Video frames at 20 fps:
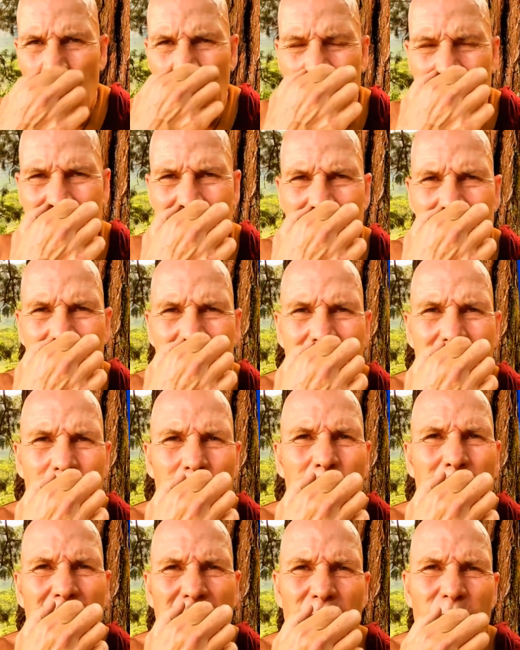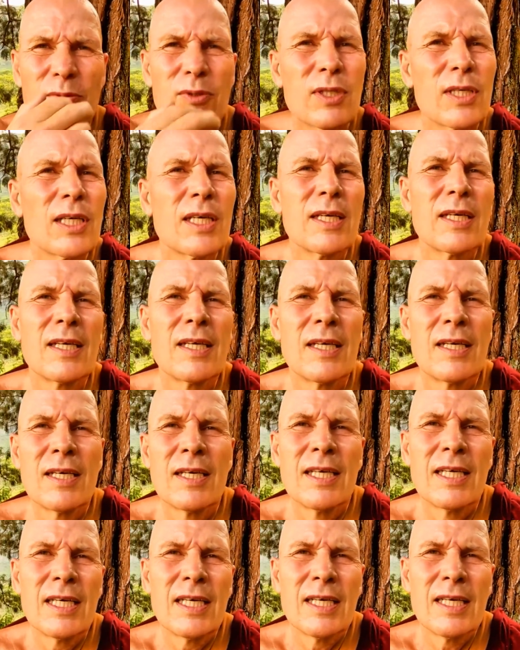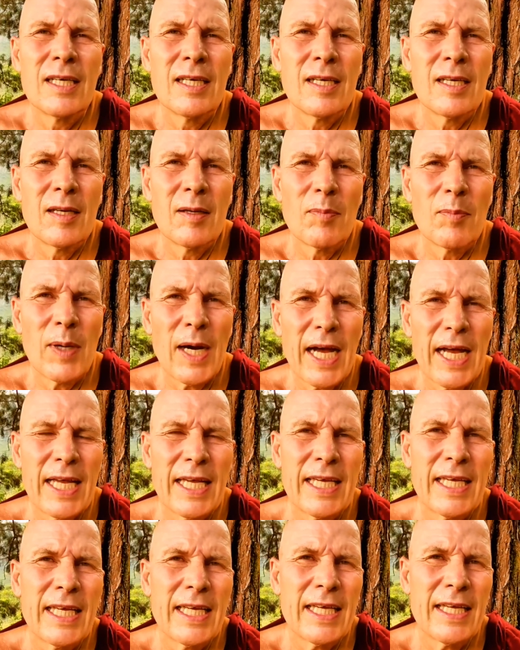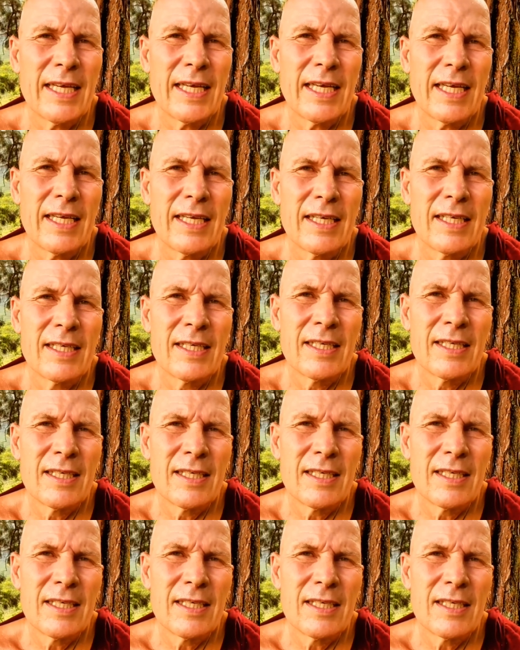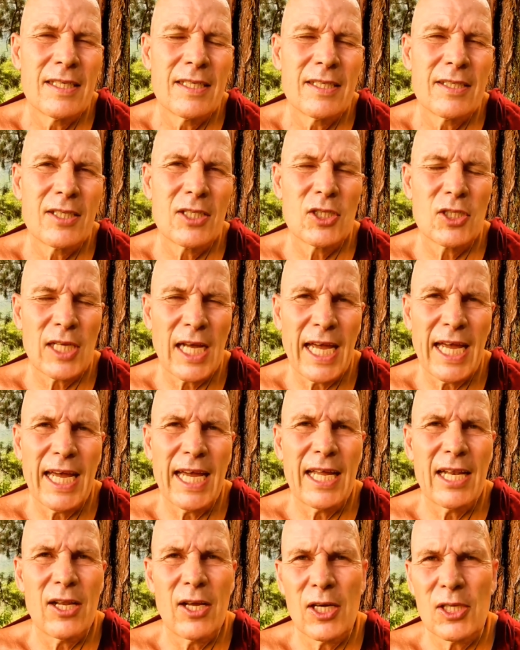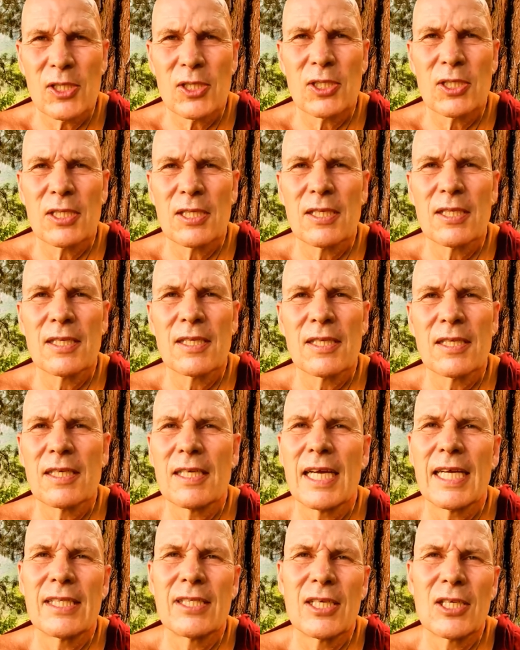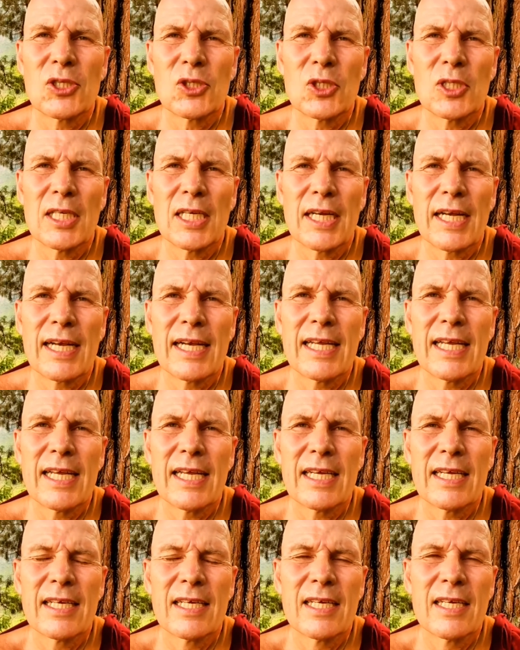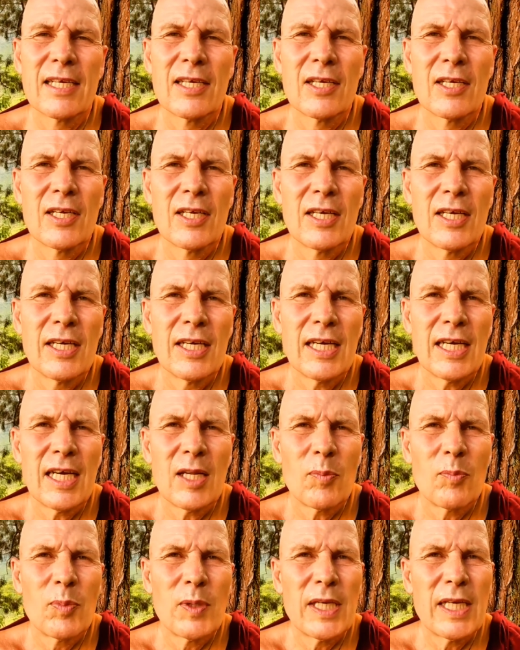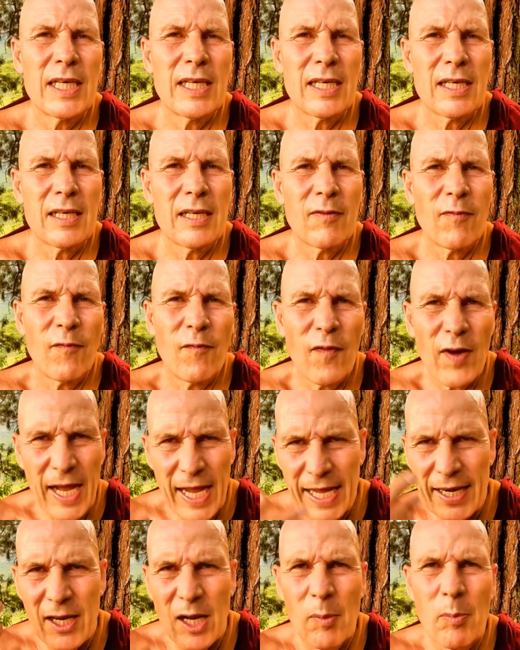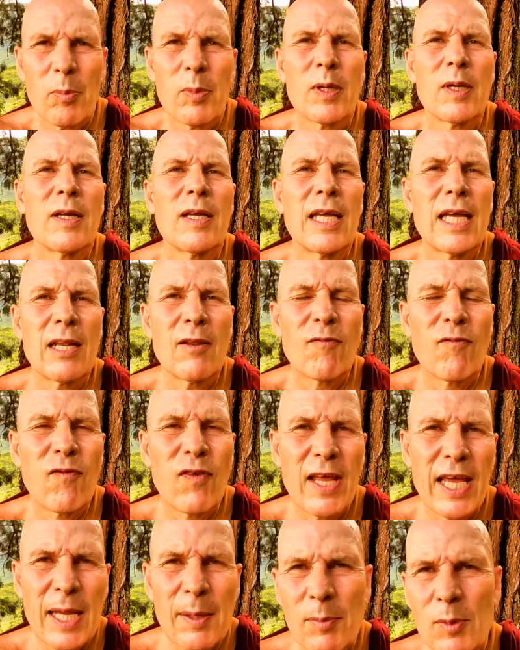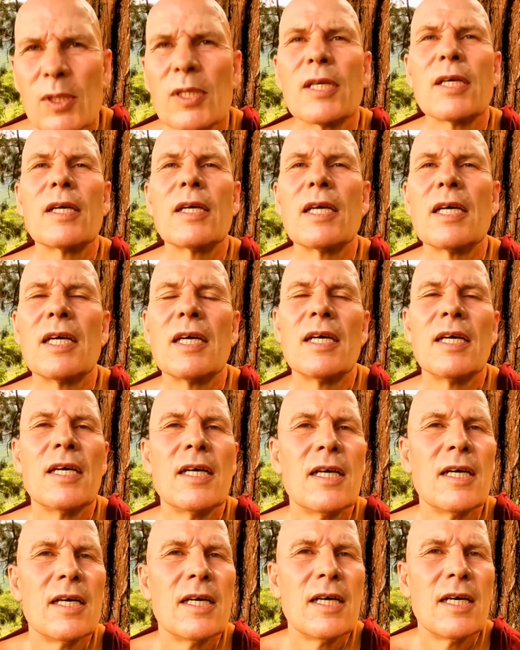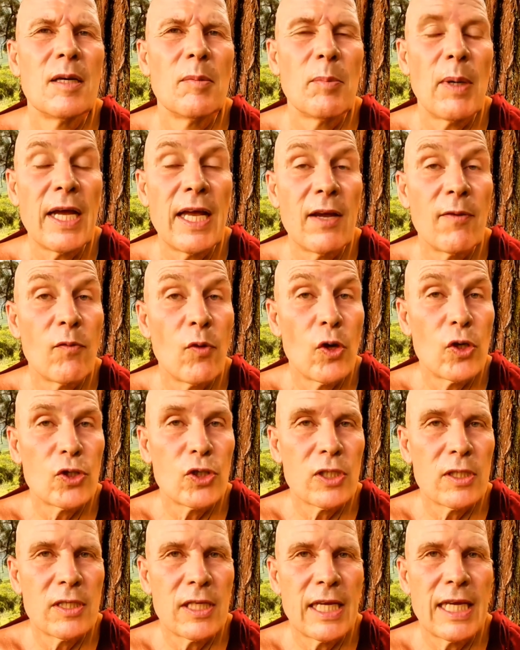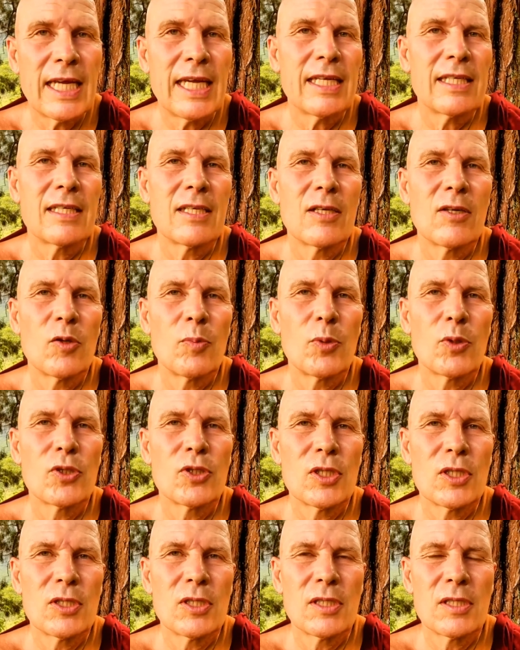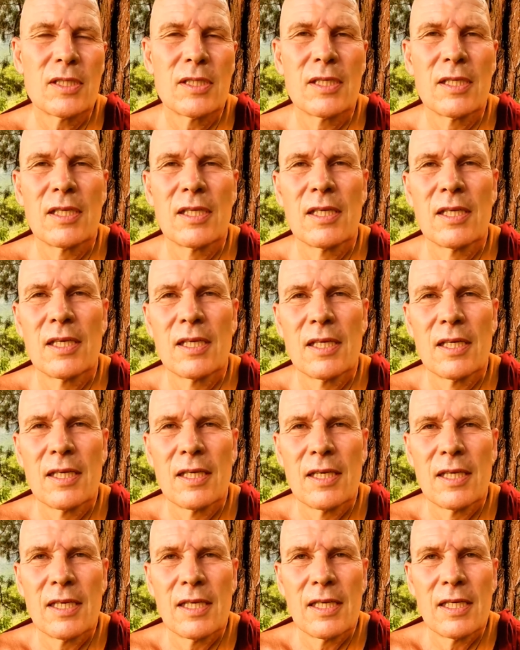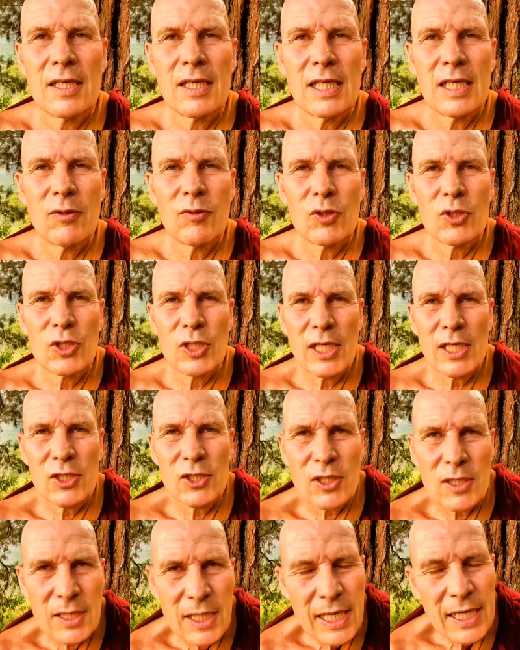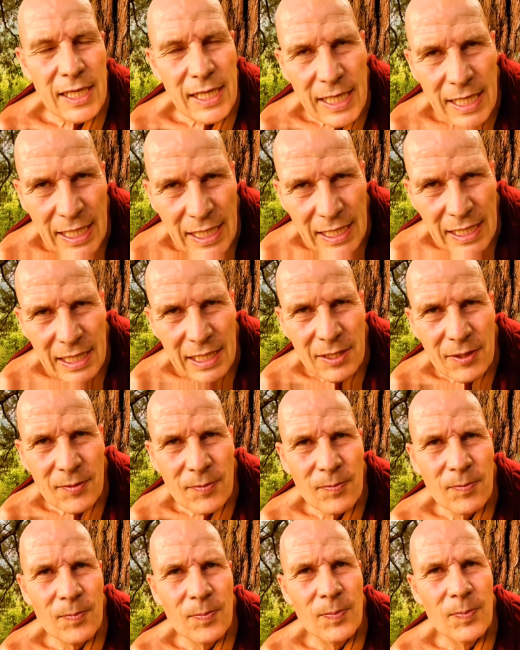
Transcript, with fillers: dragged, bound by desire and lust, addiction and clinging, and being fired up, inflamed by aversion, hate, opposition, irritation and anger,